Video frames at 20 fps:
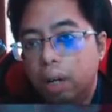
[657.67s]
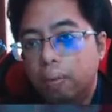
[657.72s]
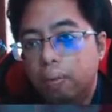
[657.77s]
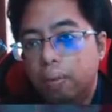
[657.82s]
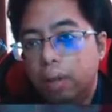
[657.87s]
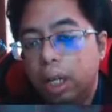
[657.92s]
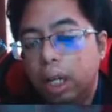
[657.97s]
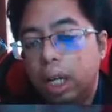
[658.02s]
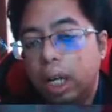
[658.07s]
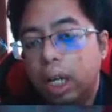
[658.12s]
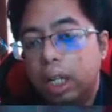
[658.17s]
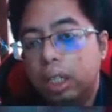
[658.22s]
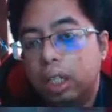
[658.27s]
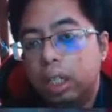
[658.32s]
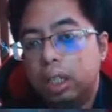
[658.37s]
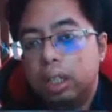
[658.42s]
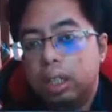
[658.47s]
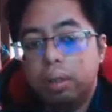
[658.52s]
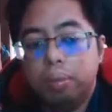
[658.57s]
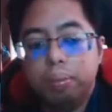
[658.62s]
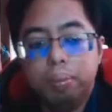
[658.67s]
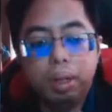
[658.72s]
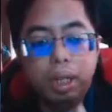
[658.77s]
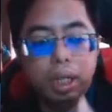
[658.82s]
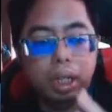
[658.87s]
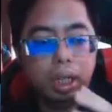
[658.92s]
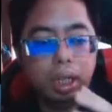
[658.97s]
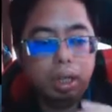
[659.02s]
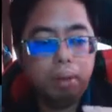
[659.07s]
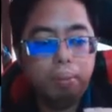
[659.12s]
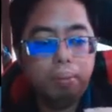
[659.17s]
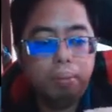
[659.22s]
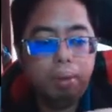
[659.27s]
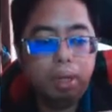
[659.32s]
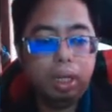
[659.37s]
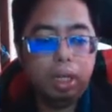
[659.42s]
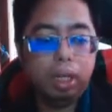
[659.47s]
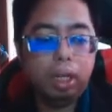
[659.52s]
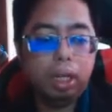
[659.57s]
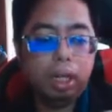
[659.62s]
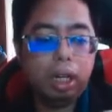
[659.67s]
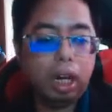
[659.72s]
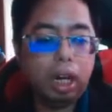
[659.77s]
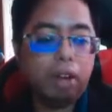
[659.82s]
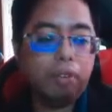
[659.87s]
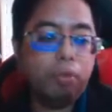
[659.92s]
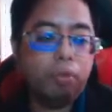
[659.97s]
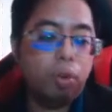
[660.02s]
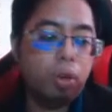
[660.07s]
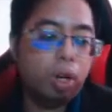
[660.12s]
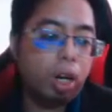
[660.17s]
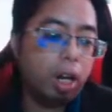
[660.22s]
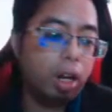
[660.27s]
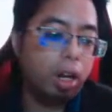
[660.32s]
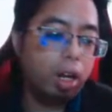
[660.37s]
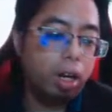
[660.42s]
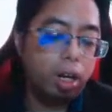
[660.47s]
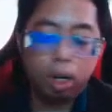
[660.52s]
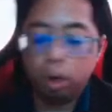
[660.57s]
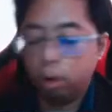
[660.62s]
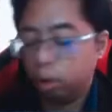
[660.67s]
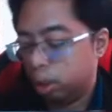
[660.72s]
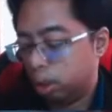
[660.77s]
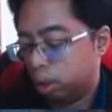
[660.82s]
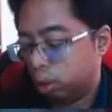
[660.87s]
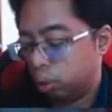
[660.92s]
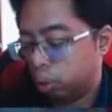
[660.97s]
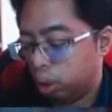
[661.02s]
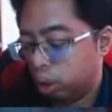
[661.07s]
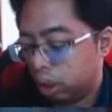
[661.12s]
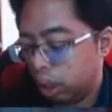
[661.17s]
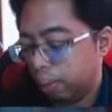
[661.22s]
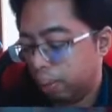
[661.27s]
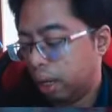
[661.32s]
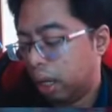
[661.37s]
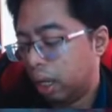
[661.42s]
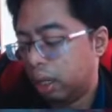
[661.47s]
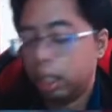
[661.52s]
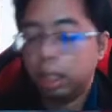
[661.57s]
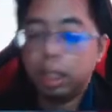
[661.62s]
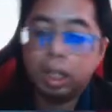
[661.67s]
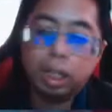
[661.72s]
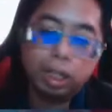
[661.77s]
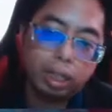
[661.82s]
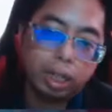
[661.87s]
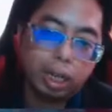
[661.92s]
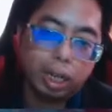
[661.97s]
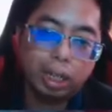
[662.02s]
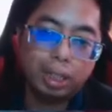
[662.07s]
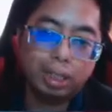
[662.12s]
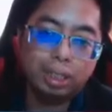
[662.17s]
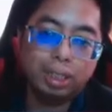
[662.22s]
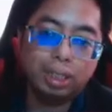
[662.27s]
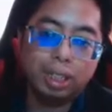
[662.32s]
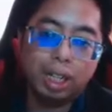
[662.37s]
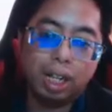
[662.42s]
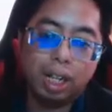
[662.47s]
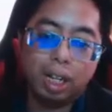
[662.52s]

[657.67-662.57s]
it can just be alive for like around 2 or 3 and then it dies.